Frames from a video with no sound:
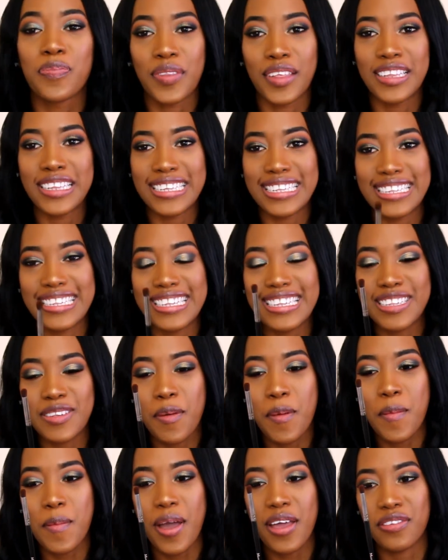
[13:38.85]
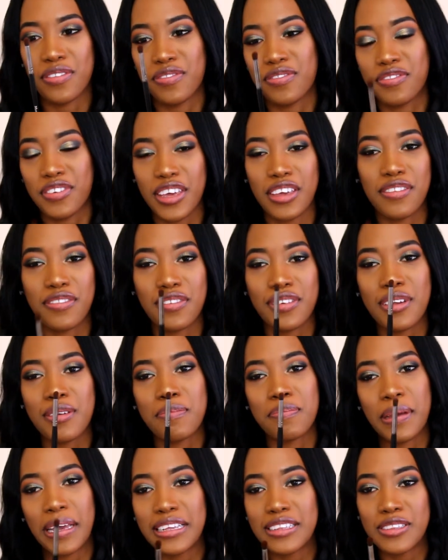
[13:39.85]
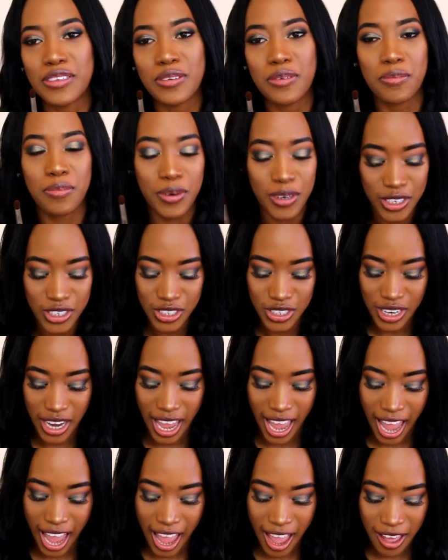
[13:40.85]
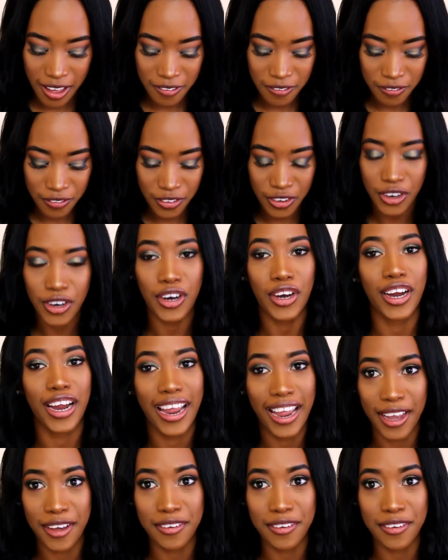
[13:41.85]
This is my favorite pencil brush ever.